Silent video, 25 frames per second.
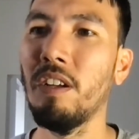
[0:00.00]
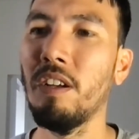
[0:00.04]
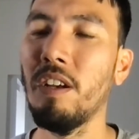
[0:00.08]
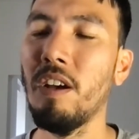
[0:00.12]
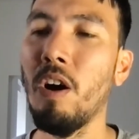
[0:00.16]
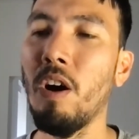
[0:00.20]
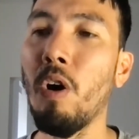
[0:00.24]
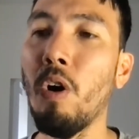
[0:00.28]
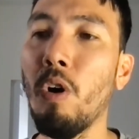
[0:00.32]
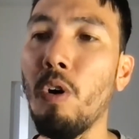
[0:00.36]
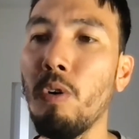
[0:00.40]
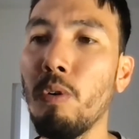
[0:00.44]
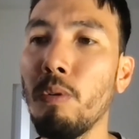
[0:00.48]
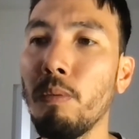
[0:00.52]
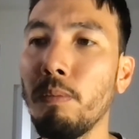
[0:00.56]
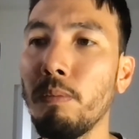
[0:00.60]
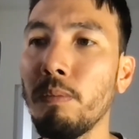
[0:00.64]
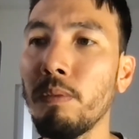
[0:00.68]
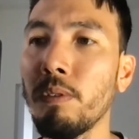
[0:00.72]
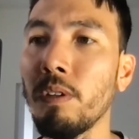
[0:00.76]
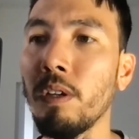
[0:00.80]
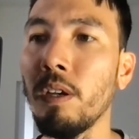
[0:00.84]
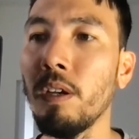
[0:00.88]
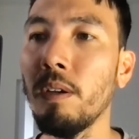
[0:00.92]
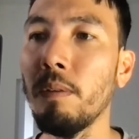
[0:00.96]

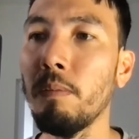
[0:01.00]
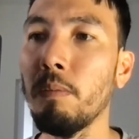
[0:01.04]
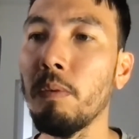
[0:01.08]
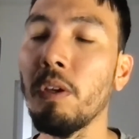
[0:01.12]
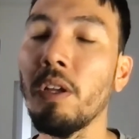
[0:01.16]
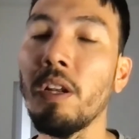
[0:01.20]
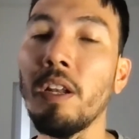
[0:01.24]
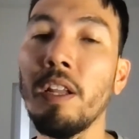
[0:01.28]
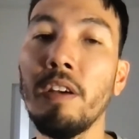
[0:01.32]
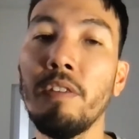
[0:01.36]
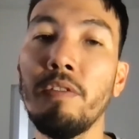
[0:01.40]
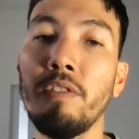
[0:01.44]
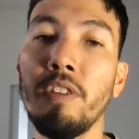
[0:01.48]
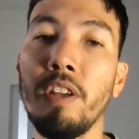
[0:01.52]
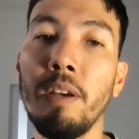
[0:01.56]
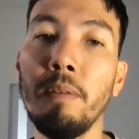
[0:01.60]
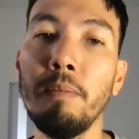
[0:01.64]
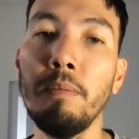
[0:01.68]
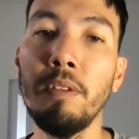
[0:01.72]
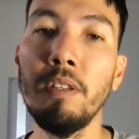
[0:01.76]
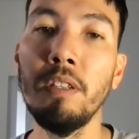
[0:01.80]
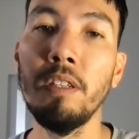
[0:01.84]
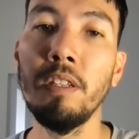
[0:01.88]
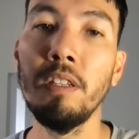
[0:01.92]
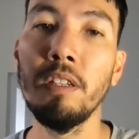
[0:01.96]
homes being left
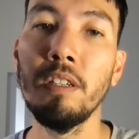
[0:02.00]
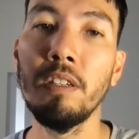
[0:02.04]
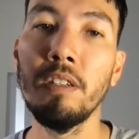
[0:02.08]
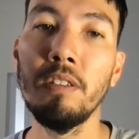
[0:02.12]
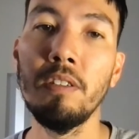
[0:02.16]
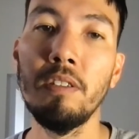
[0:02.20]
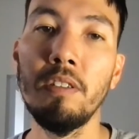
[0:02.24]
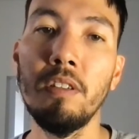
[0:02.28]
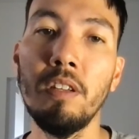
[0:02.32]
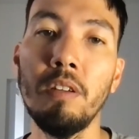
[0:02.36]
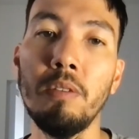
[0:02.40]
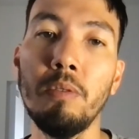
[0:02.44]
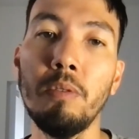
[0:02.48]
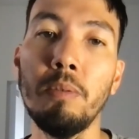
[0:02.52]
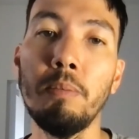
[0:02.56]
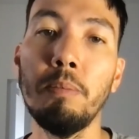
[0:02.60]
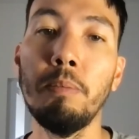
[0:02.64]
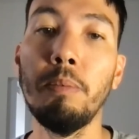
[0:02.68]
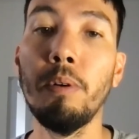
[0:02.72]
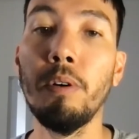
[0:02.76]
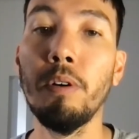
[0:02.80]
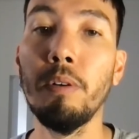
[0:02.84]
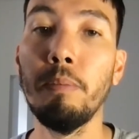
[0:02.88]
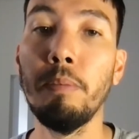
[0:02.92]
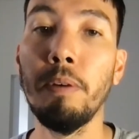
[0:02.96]
empty because they were
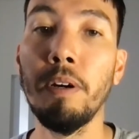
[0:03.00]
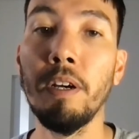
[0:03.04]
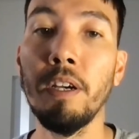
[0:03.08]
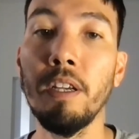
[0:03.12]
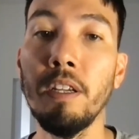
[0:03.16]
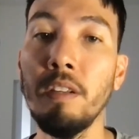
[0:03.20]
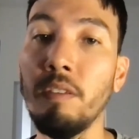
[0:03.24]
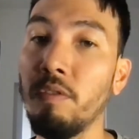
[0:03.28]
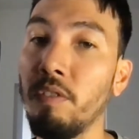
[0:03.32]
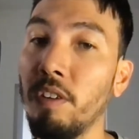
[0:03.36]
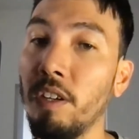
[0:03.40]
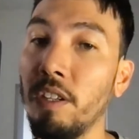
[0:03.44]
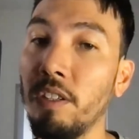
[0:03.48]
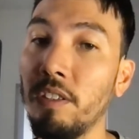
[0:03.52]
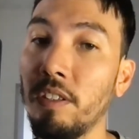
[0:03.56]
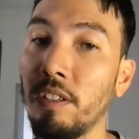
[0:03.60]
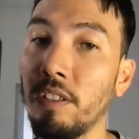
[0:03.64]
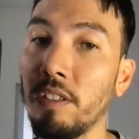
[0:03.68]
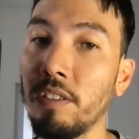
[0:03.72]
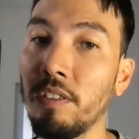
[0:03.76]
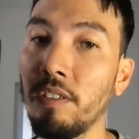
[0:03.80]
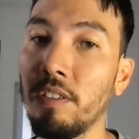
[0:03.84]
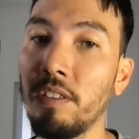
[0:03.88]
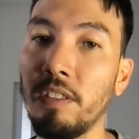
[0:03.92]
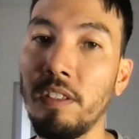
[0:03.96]
bought by
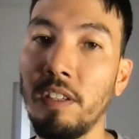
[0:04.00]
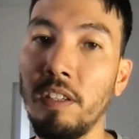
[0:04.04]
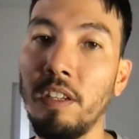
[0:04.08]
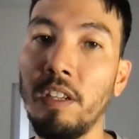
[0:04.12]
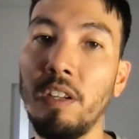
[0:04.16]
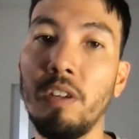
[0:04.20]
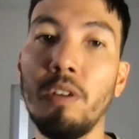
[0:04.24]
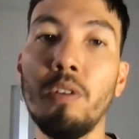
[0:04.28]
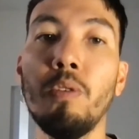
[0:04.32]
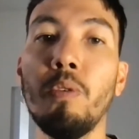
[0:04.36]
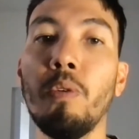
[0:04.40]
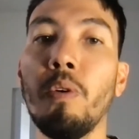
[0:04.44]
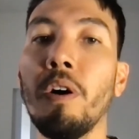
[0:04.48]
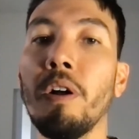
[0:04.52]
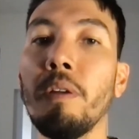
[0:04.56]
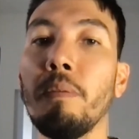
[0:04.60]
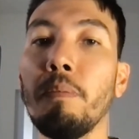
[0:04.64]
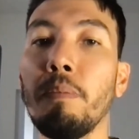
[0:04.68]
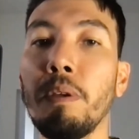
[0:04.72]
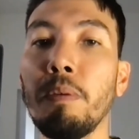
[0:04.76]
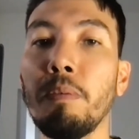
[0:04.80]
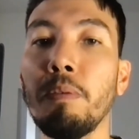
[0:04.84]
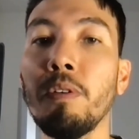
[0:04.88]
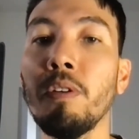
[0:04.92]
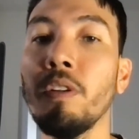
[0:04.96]
investors and they don't want
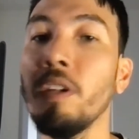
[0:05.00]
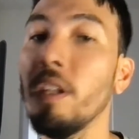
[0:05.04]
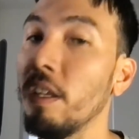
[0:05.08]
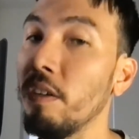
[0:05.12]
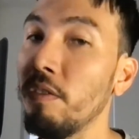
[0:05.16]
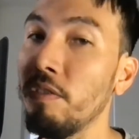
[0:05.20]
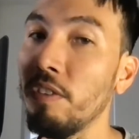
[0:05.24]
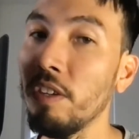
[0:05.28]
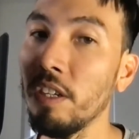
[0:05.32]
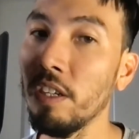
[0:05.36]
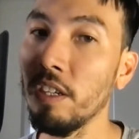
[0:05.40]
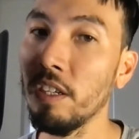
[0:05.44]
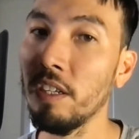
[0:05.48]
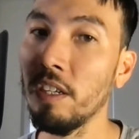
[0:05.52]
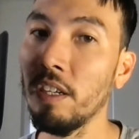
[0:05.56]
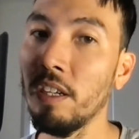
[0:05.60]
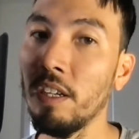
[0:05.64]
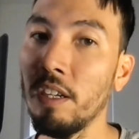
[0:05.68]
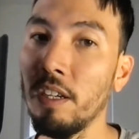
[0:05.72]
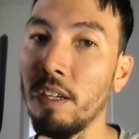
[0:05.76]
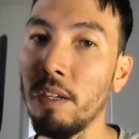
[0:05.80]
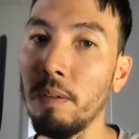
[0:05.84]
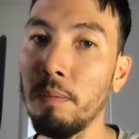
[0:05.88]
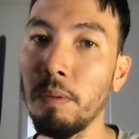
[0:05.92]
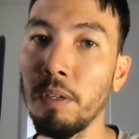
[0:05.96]
people to live in it
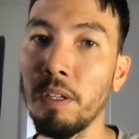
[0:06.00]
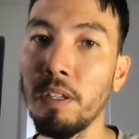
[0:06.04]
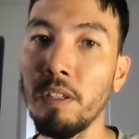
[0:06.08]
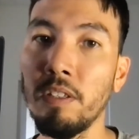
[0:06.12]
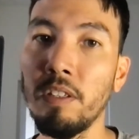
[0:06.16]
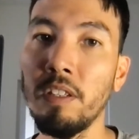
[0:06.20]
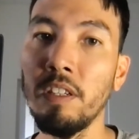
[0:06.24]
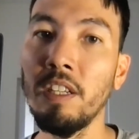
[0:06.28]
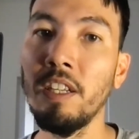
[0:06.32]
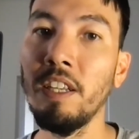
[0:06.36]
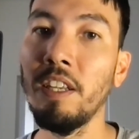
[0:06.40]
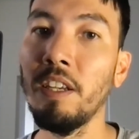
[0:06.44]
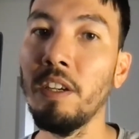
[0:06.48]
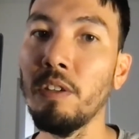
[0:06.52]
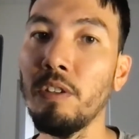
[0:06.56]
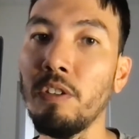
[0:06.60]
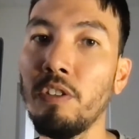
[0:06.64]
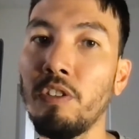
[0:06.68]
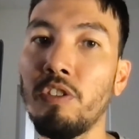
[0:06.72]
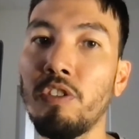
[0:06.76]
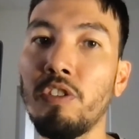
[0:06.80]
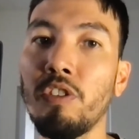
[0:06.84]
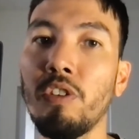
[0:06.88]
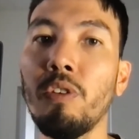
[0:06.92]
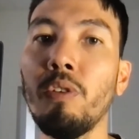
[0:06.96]
because the yield's
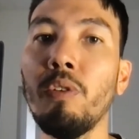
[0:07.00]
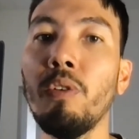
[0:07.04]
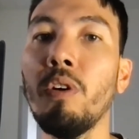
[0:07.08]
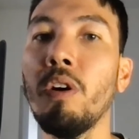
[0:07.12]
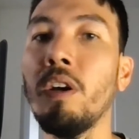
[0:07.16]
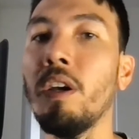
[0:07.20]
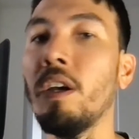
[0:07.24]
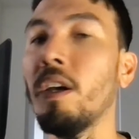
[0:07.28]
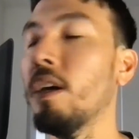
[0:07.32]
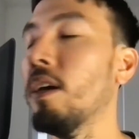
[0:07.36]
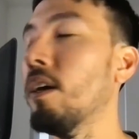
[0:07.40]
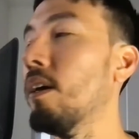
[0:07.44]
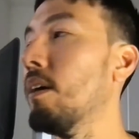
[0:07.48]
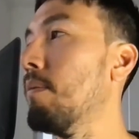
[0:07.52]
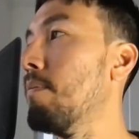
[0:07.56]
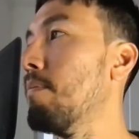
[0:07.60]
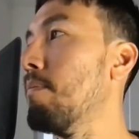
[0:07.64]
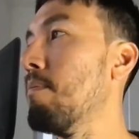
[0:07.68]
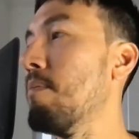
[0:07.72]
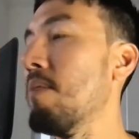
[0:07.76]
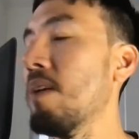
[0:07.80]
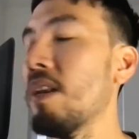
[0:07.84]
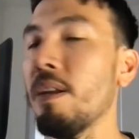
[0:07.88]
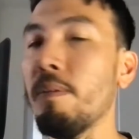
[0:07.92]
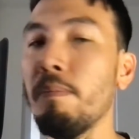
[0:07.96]
so
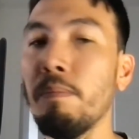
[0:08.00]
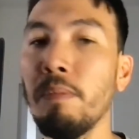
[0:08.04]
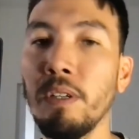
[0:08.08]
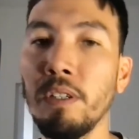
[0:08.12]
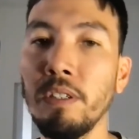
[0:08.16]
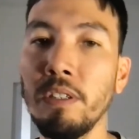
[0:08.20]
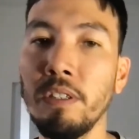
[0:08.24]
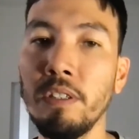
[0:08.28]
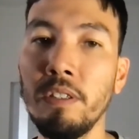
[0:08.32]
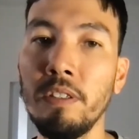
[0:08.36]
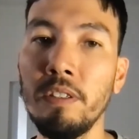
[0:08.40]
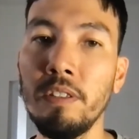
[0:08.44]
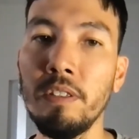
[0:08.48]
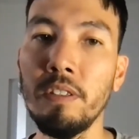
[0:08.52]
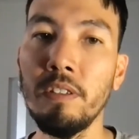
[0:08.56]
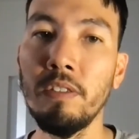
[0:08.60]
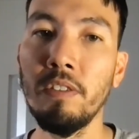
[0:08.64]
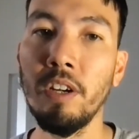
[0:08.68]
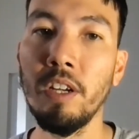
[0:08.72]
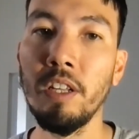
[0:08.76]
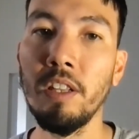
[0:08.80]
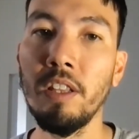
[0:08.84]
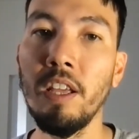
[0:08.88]
minimal, right?